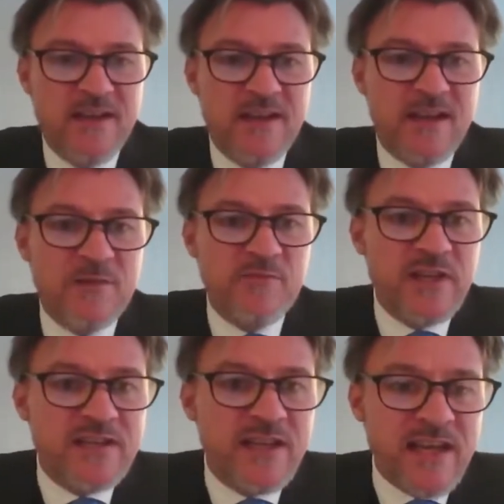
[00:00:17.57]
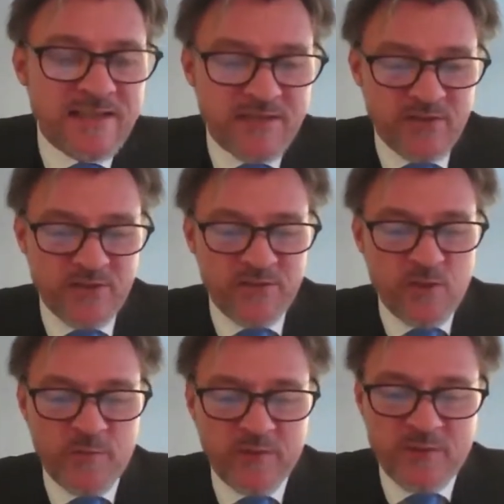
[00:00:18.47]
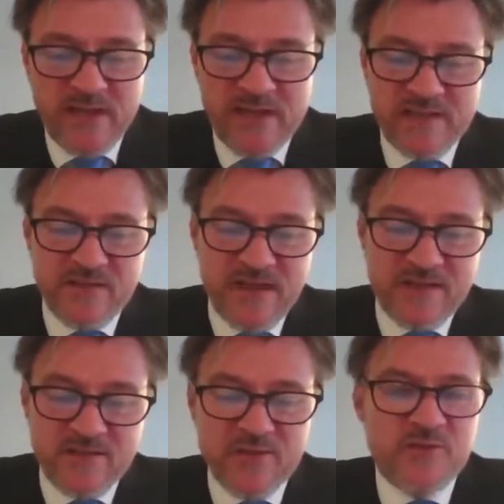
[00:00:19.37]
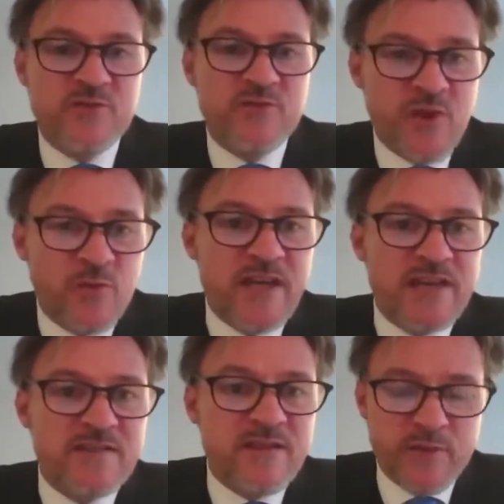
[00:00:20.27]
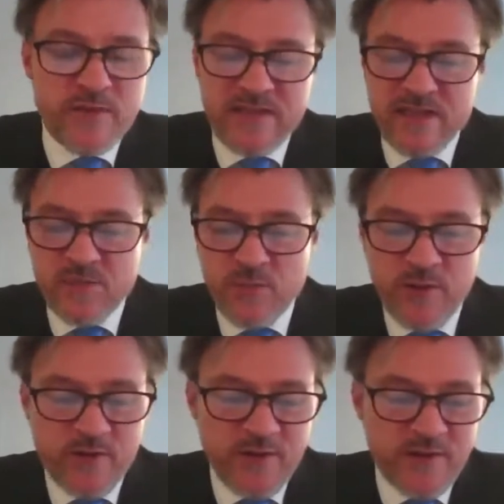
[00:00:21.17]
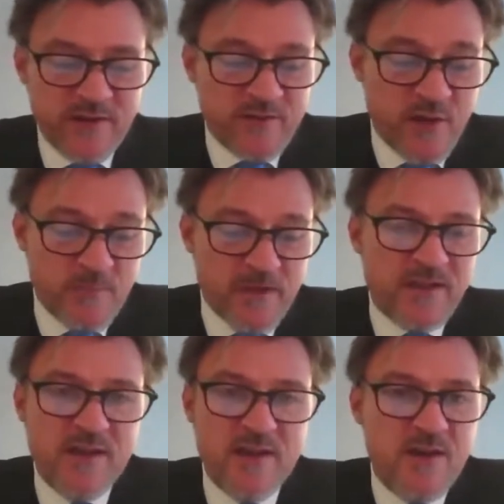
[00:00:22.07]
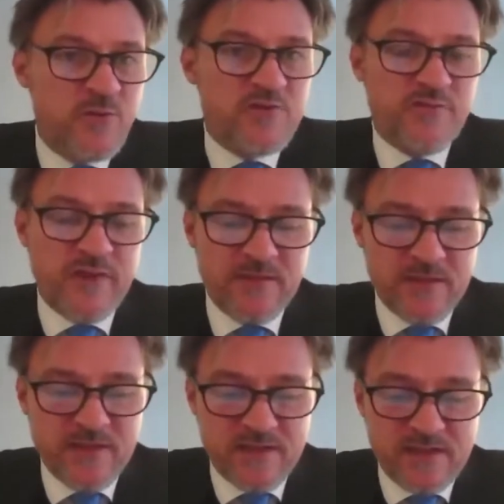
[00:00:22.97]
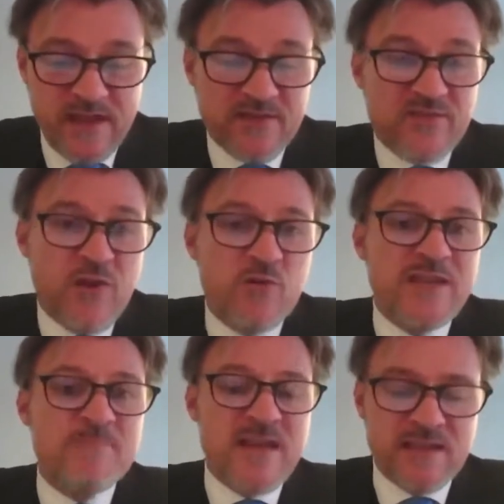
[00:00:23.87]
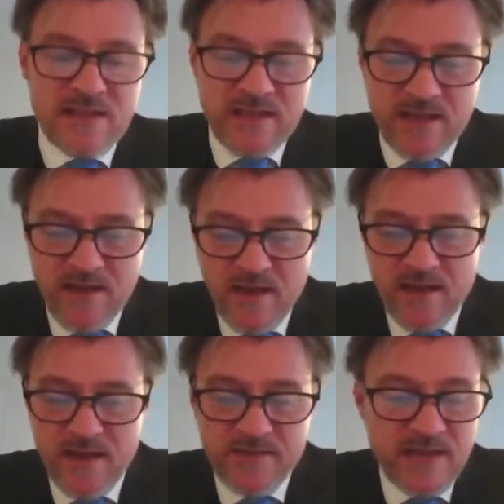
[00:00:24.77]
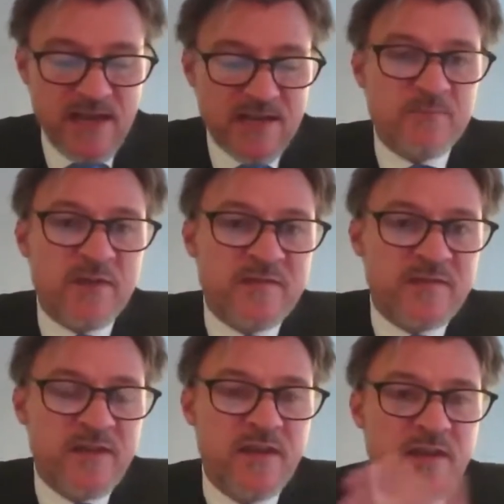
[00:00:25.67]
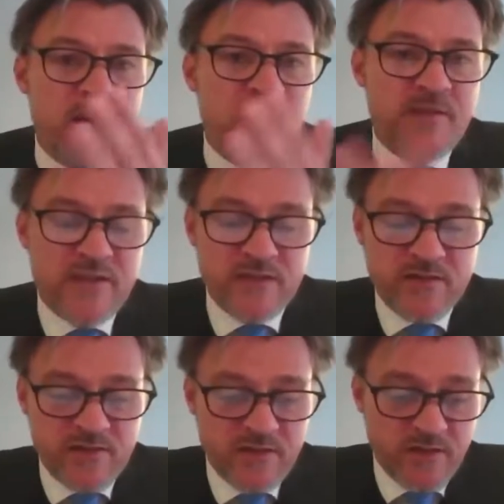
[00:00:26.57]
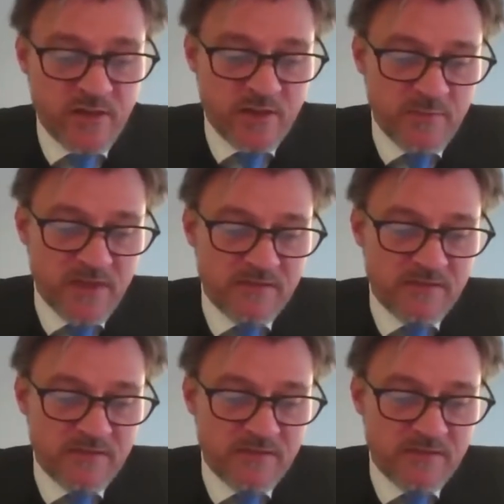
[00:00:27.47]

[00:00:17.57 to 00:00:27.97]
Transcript: I'm really delighted to open today's event to showcase the OECD's work on a topic whose relevance has grown immensely in the last months, uh, the digital economy.